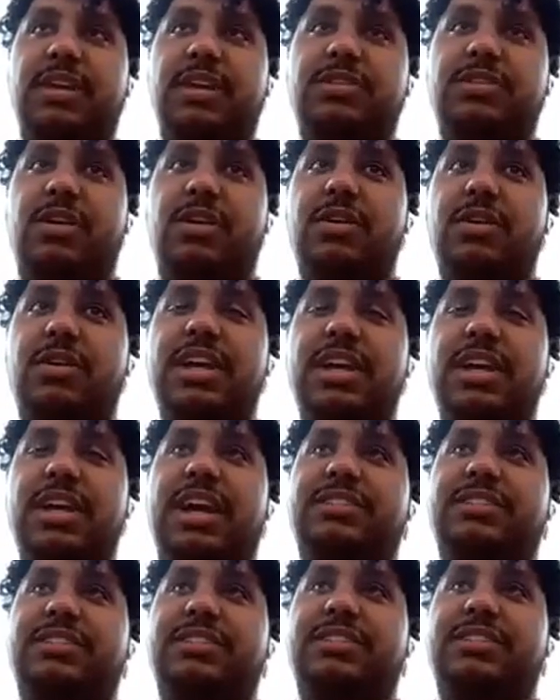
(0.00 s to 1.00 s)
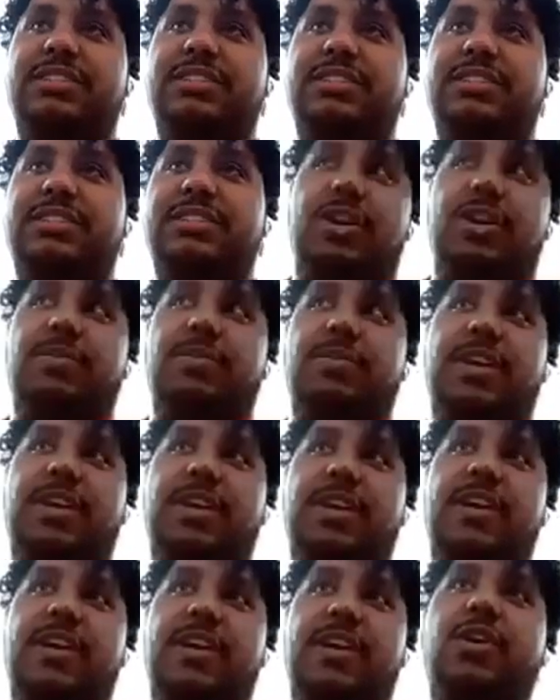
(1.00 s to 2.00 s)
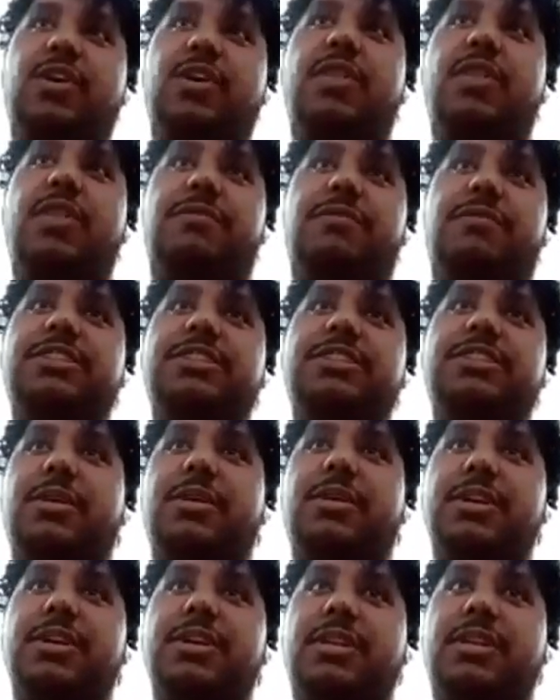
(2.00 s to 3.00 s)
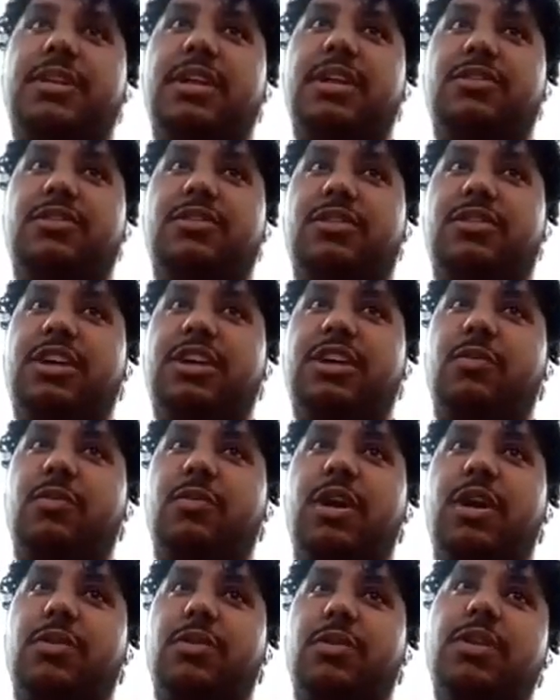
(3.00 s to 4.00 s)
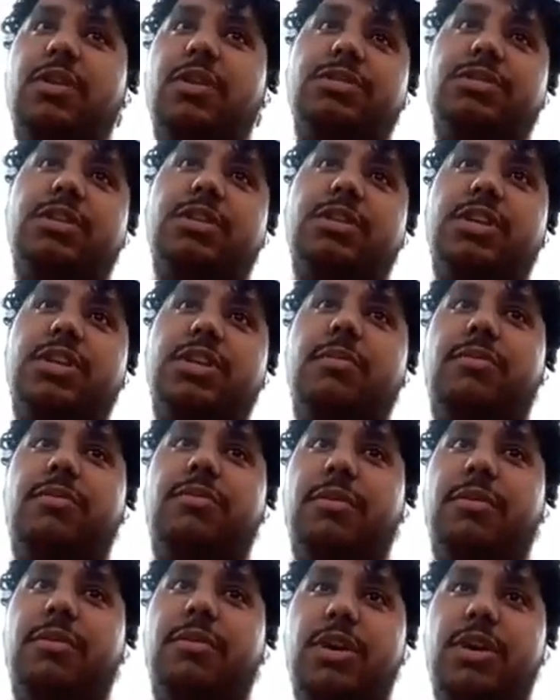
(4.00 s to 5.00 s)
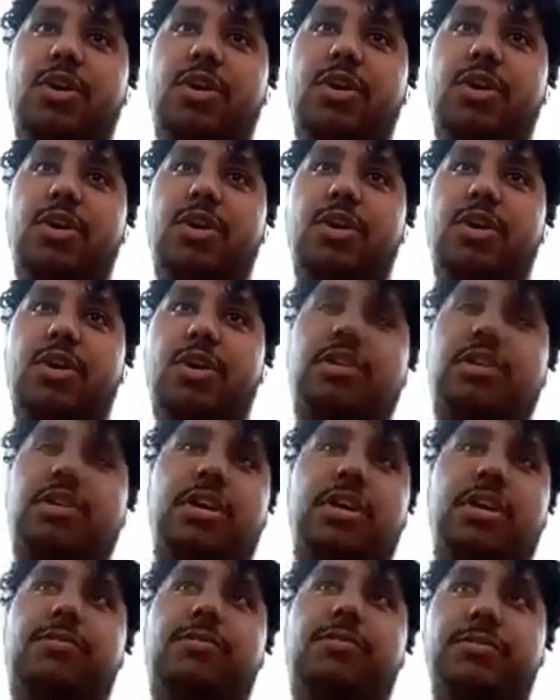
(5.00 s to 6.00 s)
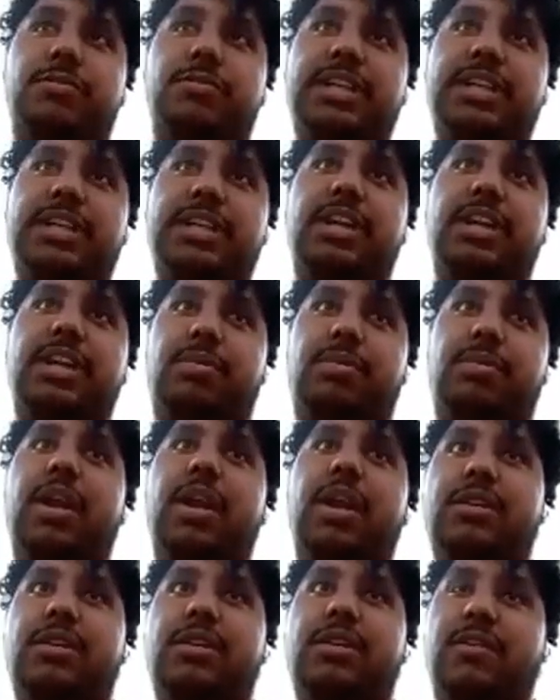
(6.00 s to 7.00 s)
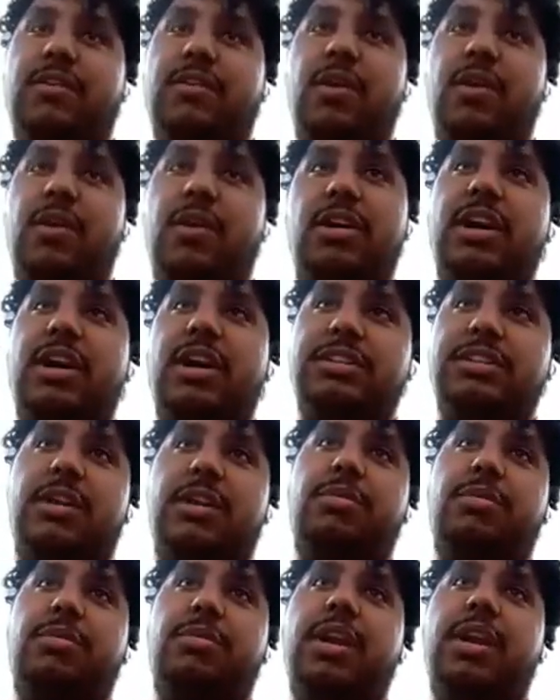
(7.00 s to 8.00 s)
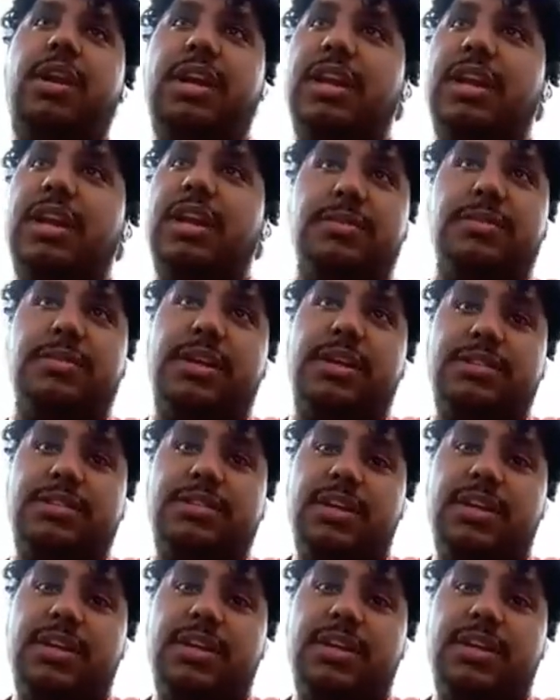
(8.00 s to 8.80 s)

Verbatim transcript: So it's like, you know, if you're on the fence about something, just look at where the real results come from. Real results come from selling a product. If you want to learn how to sell a product, Kenny's the best.